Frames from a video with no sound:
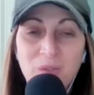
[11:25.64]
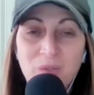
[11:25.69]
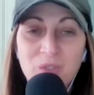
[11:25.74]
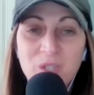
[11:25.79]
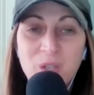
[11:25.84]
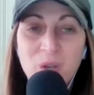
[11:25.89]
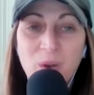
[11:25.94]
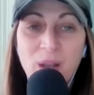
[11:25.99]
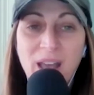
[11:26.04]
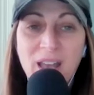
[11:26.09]

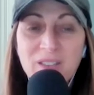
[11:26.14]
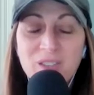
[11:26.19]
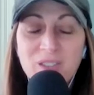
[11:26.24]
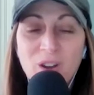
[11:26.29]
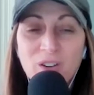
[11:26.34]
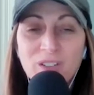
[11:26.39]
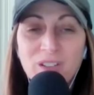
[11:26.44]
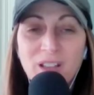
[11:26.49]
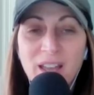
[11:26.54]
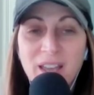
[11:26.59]
So as
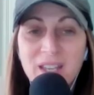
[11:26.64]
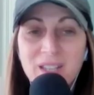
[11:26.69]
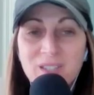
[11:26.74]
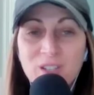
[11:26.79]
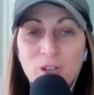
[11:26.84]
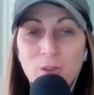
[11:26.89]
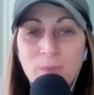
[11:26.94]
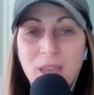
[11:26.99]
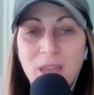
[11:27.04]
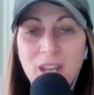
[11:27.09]
our clients
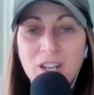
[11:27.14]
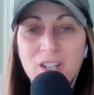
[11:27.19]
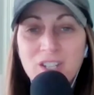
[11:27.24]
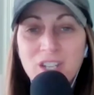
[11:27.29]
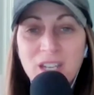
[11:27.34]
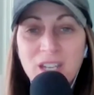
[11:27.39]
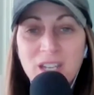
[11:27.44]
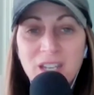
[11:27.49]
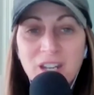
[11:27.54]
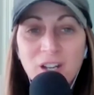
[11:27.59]
are
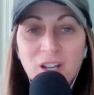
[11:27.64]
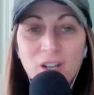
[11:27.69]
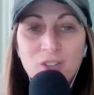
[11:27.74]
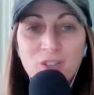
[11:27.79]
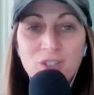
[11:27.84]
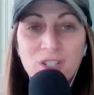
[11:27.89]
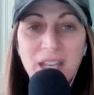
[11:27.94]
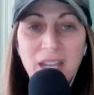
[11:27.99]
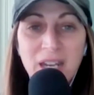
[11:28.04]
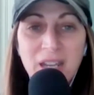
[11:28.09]
managing and
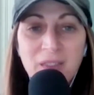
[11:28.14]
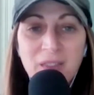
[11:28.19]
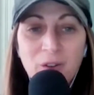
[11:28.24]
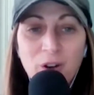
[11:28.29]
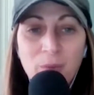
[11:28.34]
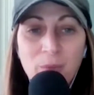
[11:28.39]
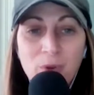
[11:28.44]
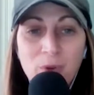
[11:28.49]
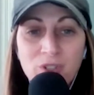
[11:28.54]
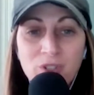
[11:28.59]
understanding
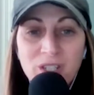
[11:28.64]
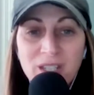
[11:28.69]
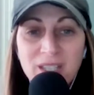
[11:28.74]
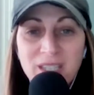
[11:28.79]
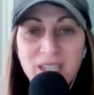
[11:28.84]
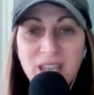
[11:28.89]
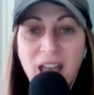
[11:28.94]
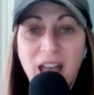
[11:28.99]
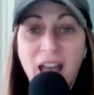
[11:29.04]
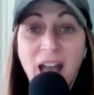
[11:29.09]
their
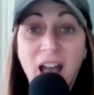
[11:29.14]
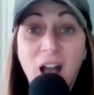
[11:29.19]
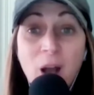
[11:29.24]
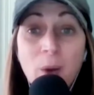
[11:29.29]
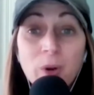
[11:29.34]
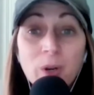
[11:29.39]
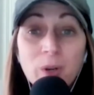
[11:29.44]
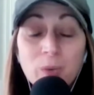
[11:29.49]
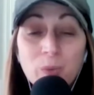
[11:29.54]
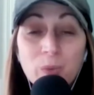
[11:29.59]
emotions,
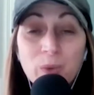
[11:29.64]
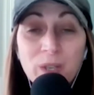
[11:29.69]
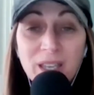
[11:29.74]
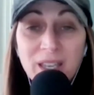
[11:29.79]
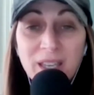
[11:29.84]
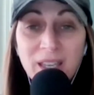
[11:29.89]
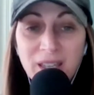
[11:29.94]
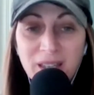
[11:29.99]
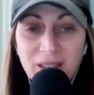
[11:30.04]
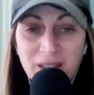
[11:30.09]
how are
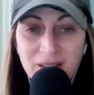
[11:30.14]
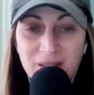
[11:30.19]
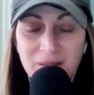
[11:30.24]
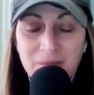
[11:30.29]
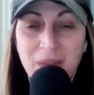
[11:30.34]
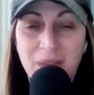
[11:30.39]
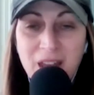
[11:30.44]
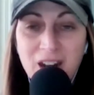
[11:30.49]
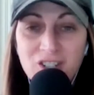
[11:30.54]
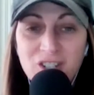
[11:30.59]
we
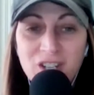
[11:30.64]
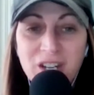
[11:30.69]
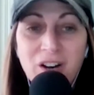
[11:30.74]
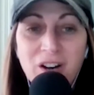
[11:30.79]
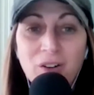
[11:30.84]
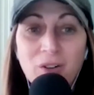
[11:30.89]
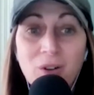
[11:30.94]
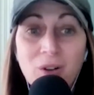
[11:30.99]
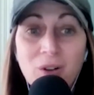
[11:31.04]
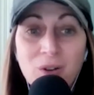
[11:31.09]
managing
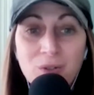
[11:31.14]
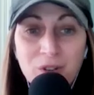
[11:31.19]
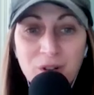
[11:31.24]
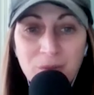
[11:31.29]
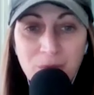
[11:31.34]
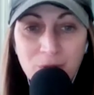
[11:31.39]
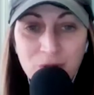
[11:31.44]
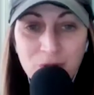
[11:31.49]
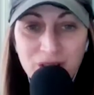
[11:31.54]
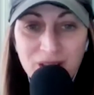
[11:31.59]
our own
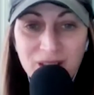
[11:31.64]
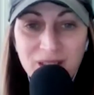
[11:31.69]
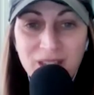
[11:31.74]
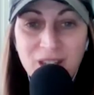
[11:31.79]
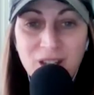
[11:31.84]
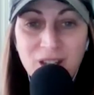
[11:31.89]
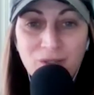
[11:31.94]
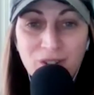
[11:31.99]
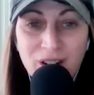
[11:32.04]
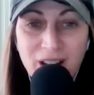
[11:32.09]
emotions
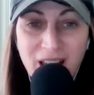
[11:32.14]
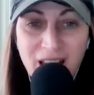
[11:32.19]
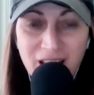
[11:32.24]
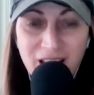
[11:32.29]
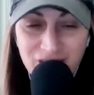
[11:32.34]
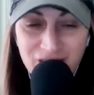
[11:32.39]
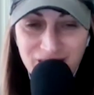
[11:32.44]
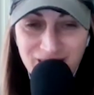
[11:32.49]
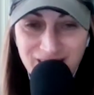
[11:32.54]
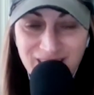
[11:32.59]
and
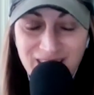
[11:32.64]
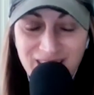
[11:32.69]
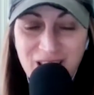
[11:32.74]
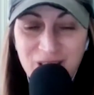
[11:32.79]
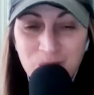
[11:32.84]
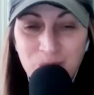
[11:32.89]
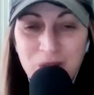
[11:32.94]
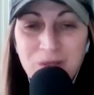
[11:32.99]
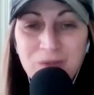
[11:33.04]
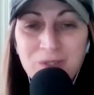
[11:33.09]
reactions
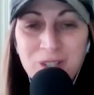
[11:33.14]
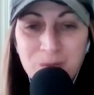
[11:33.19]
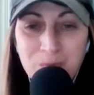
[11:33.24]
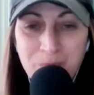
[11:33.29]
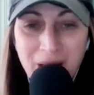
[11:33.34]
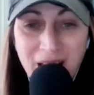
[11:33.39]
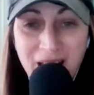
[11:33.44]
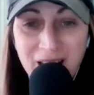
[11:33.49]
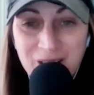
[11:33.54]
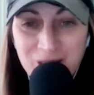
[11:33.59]
as we
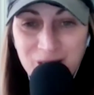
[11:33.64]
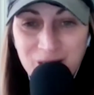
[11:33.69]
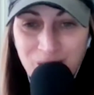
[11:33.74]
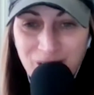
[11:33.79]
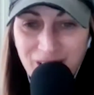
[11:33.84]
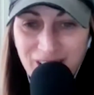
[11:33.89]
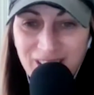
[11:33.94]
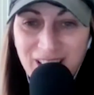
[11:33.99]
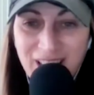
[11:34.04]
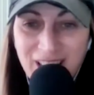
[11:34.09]
respond to
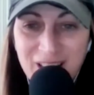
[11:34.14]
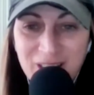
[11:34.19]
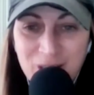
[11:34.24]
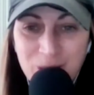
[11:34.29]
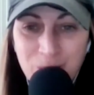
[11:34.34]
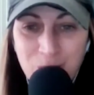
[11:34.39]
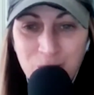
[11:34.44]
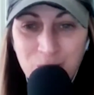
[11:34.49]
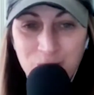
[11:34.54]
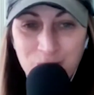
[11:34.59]
our clients'
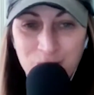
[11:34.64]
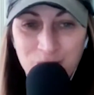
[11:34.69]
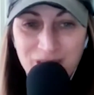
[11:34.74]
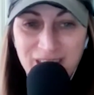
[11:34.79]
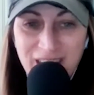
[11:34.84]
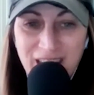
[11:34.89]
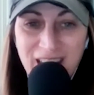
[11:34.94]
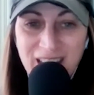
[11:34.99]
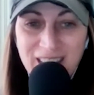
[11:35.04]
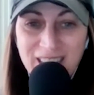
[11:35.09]
emotional
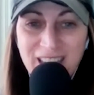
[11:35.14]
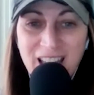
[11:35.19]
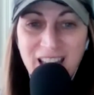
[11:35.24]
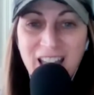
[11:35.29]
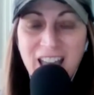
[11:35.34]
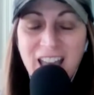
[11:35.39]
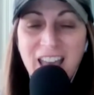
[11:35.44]
states?